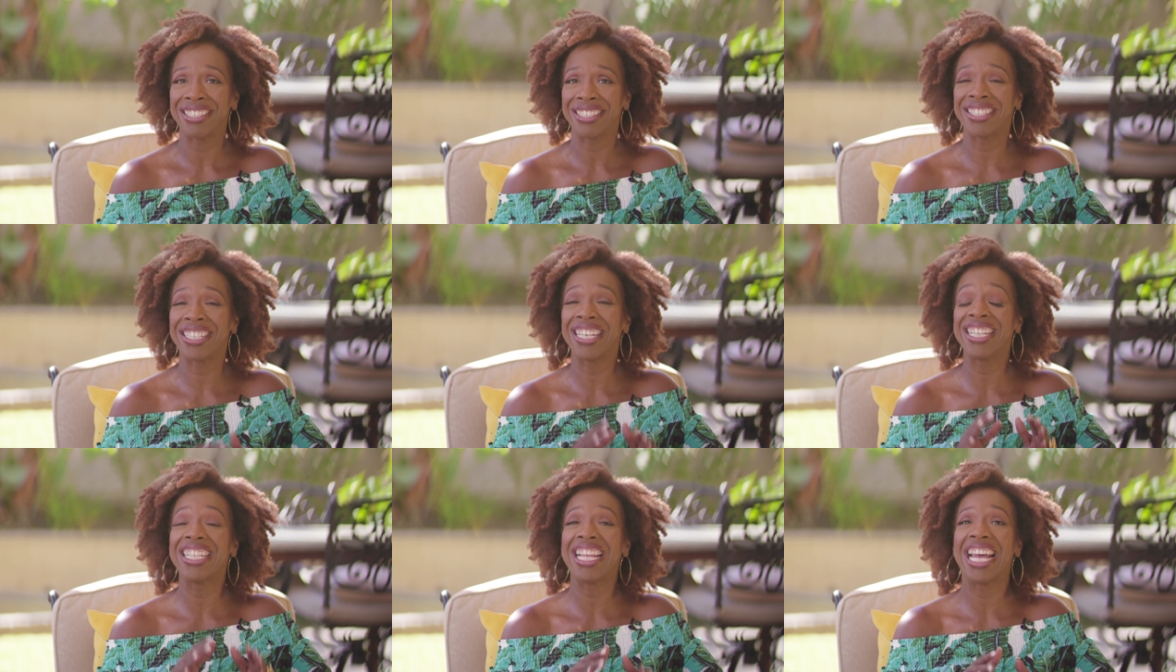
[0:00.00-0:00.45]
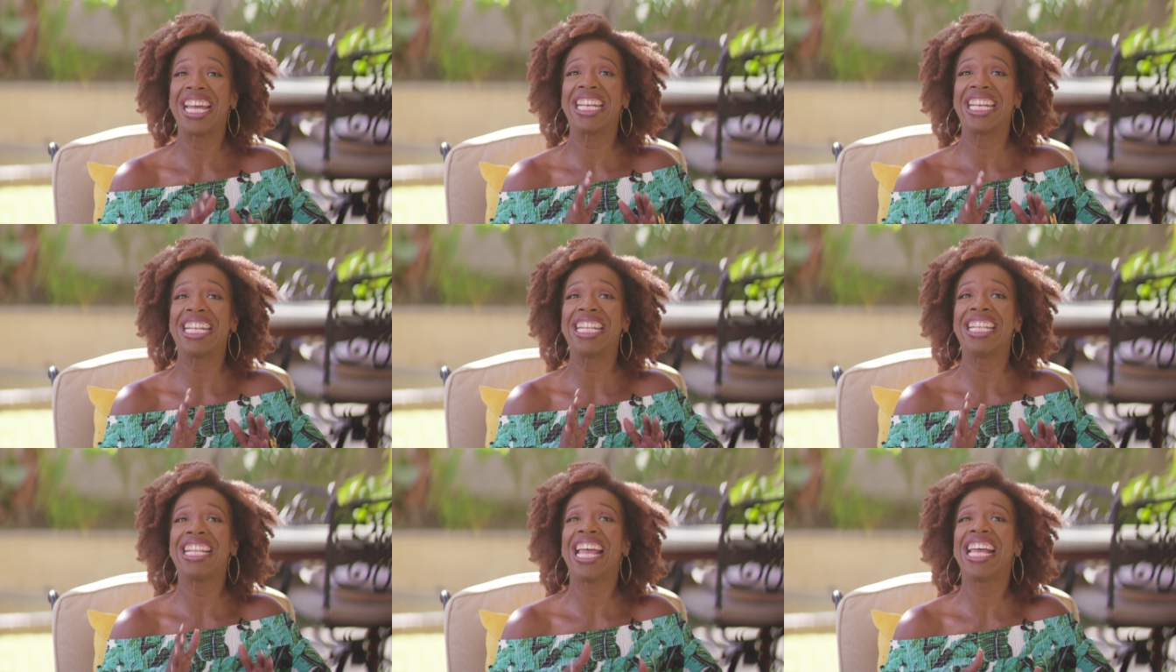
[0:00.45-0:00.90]
to let
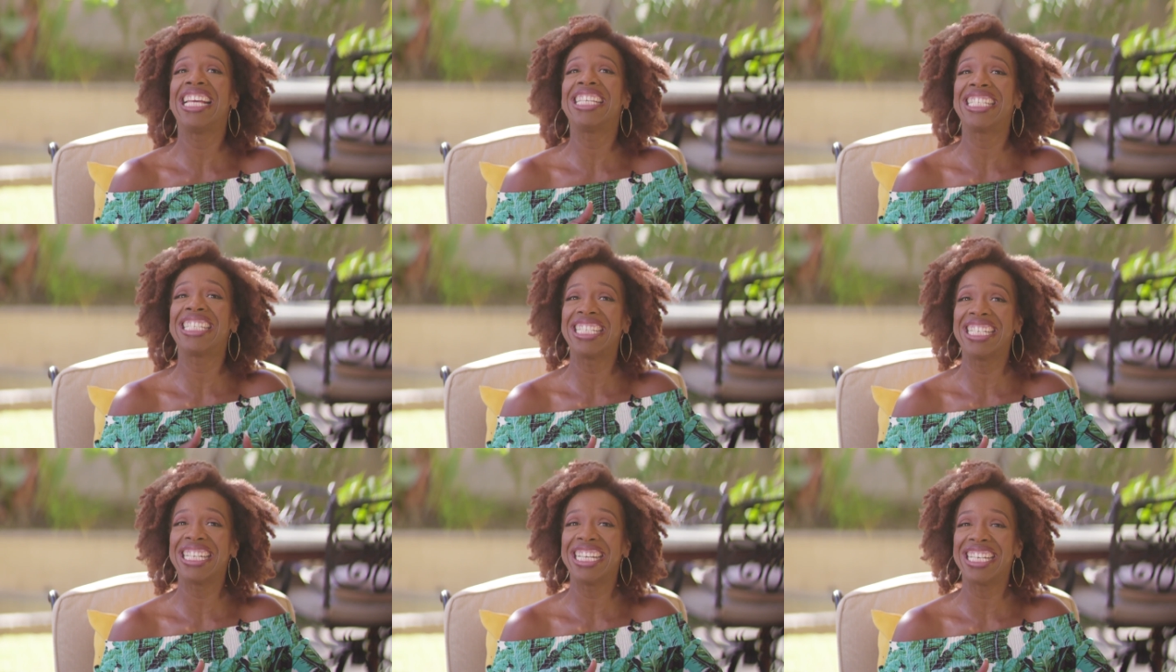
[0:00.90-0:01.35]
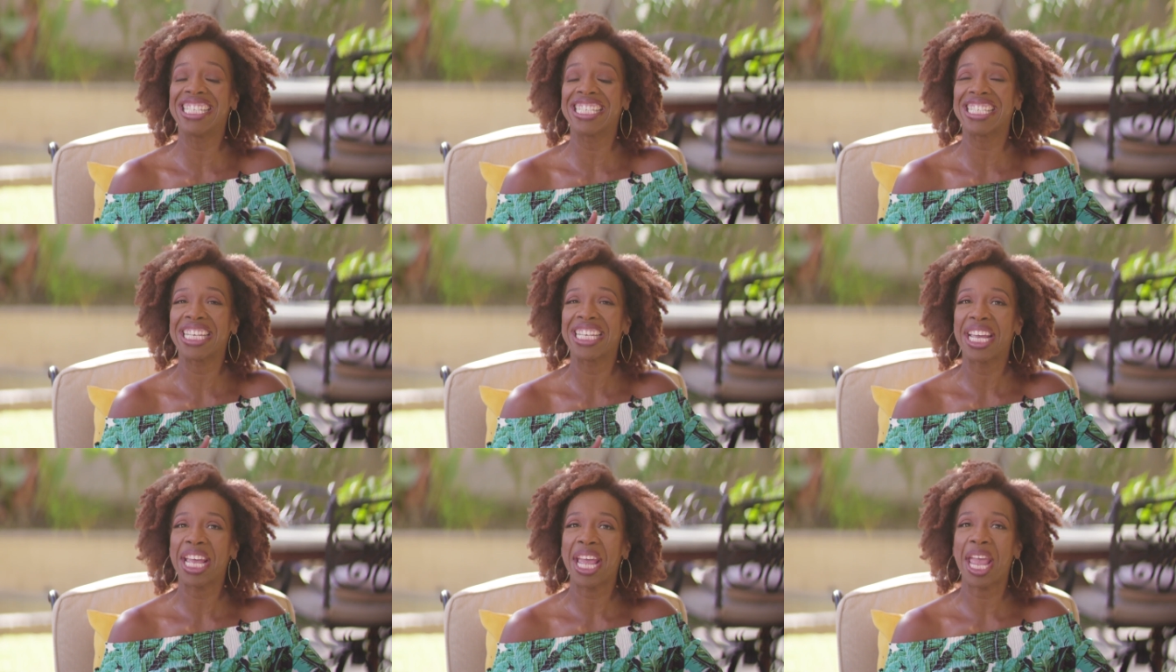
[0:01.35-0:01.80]

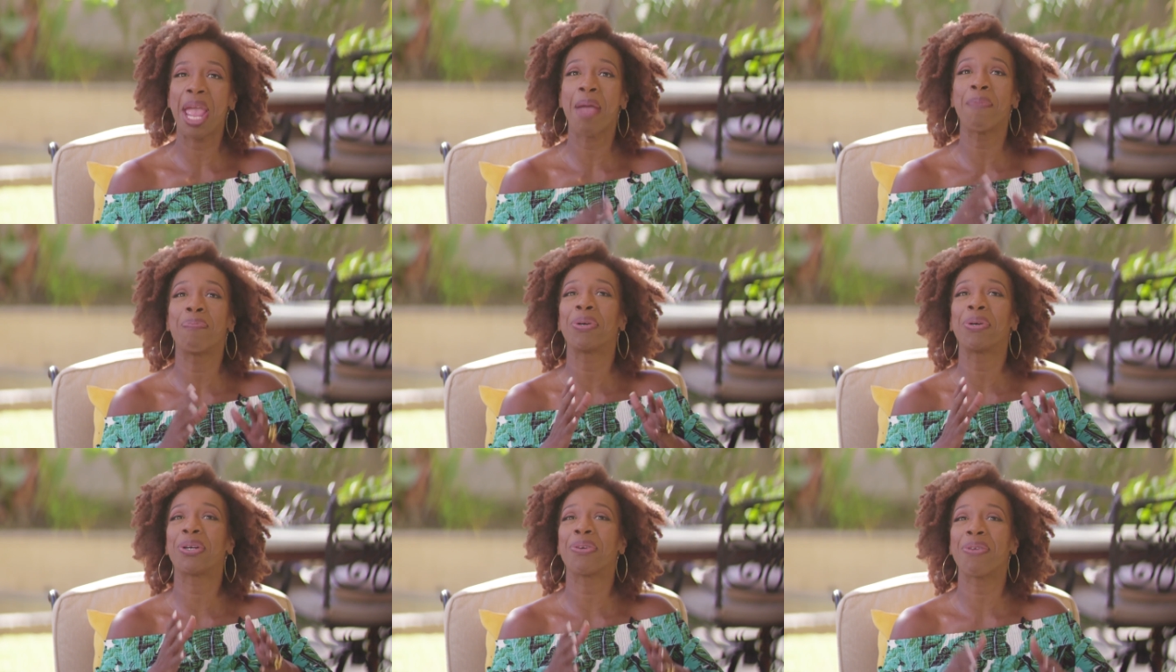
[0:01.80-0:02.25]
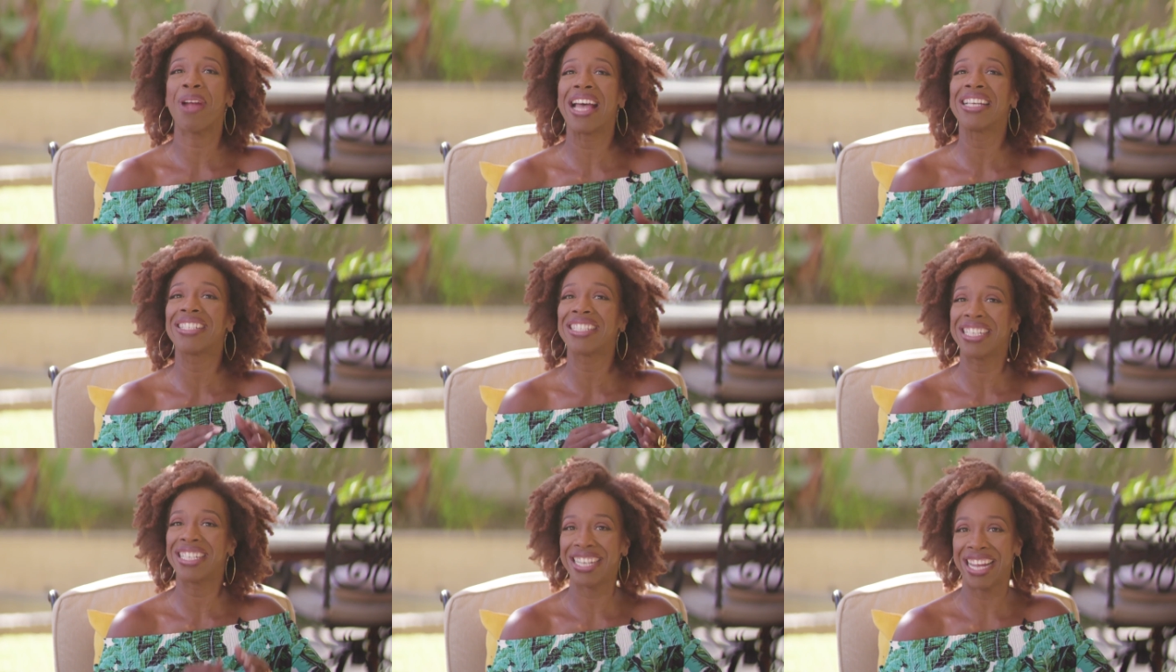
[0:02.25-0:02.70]
laziness and
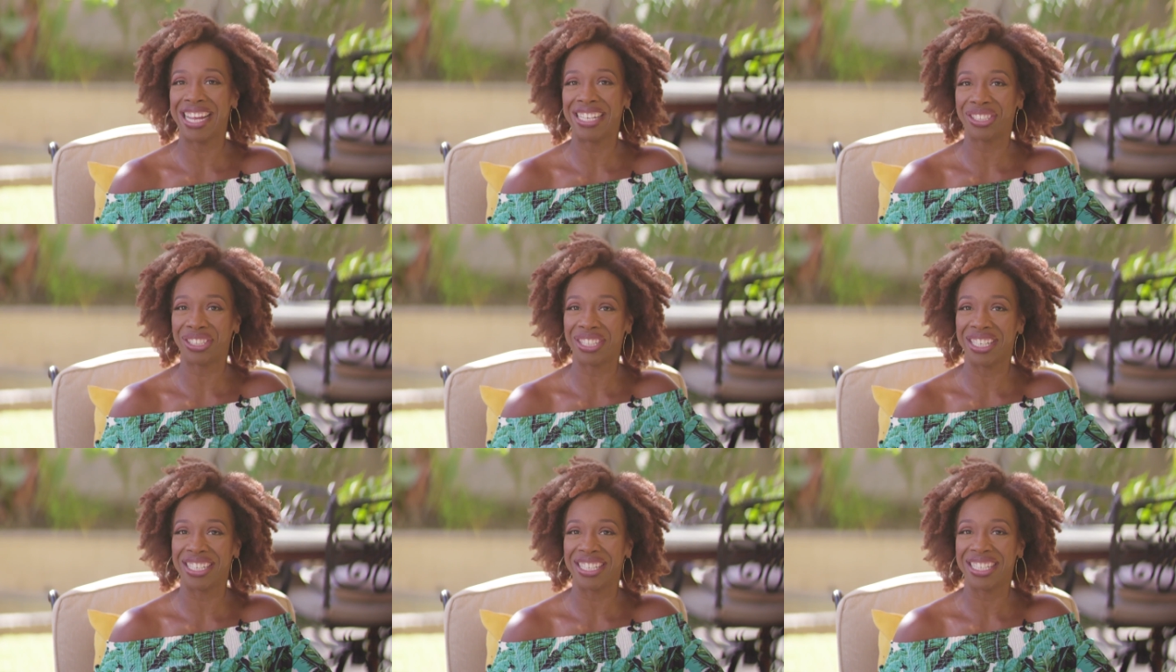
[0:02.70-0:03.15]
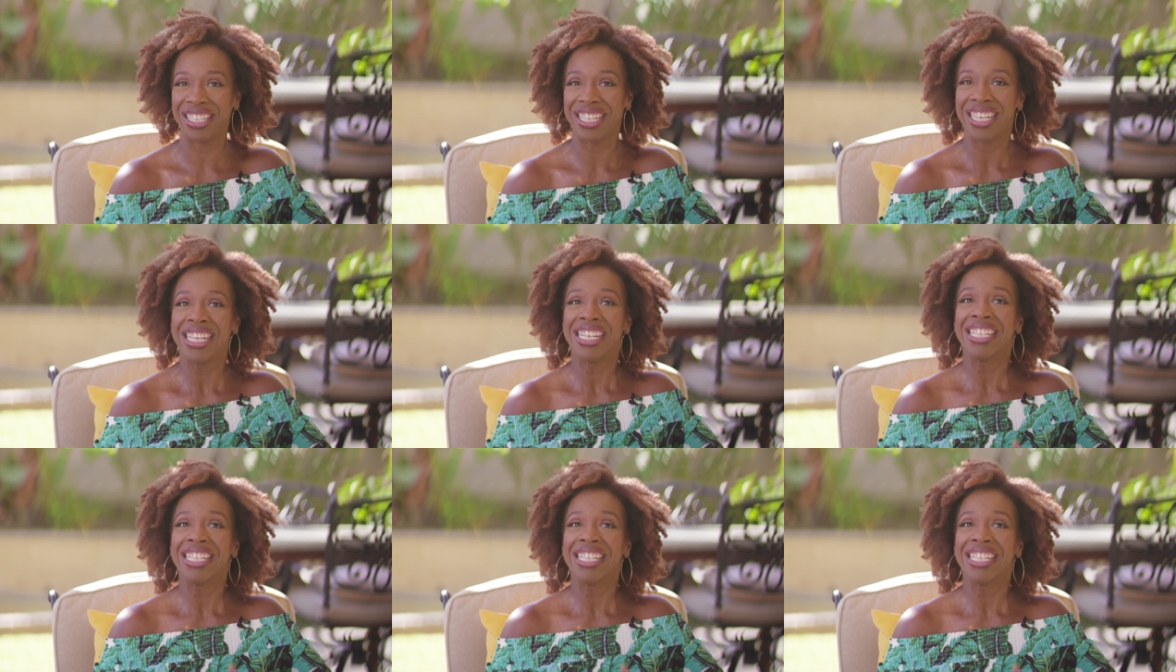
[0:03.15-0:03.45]
procrastination